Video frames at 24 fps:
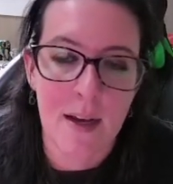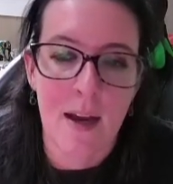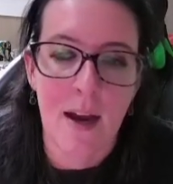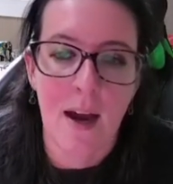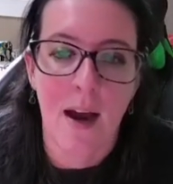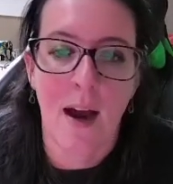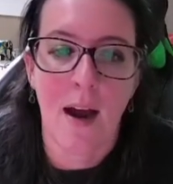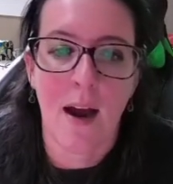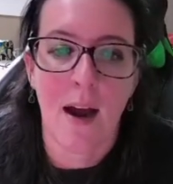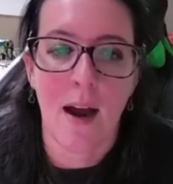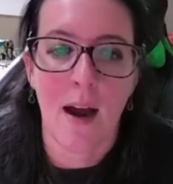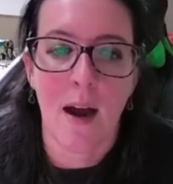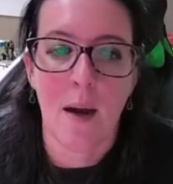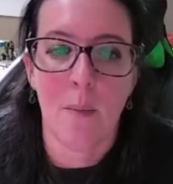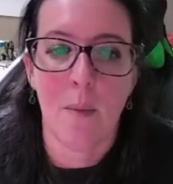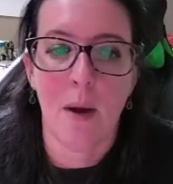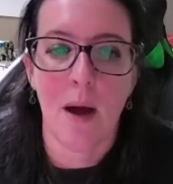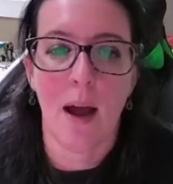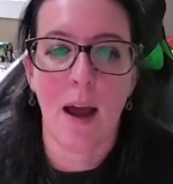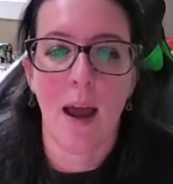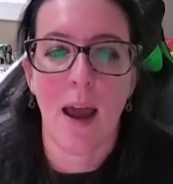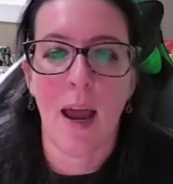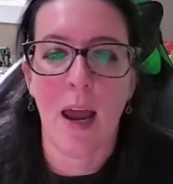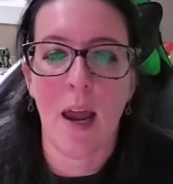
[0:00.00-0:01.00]

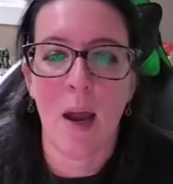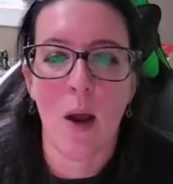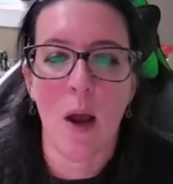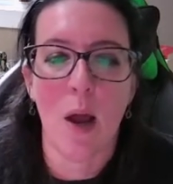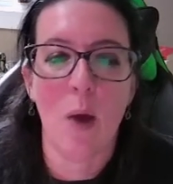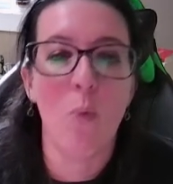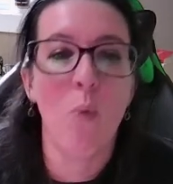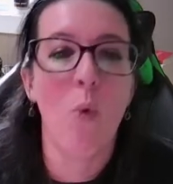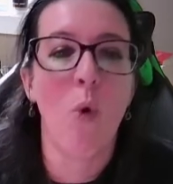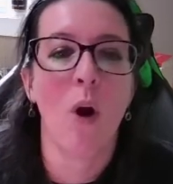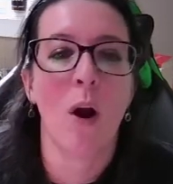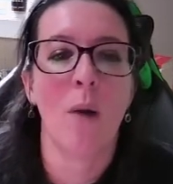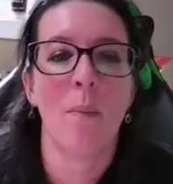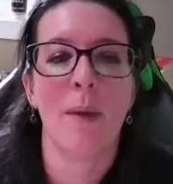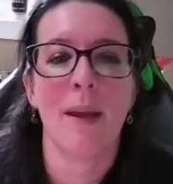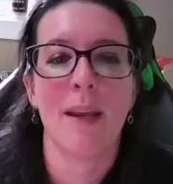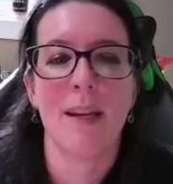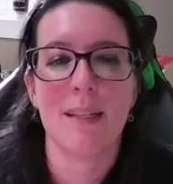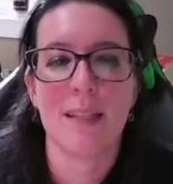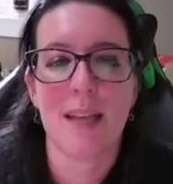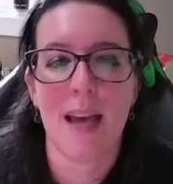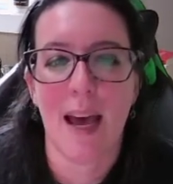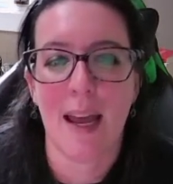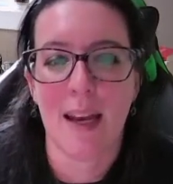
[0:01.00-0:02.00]
a warming
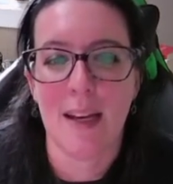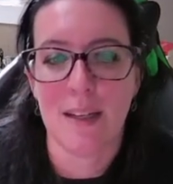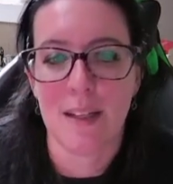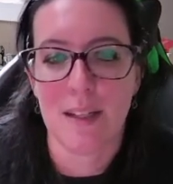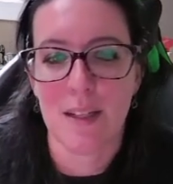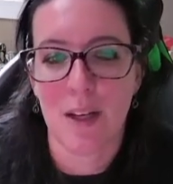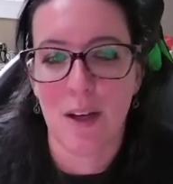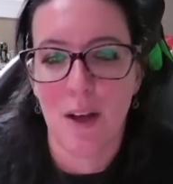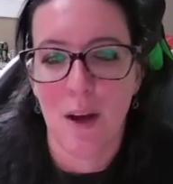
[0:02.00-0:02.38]
tent.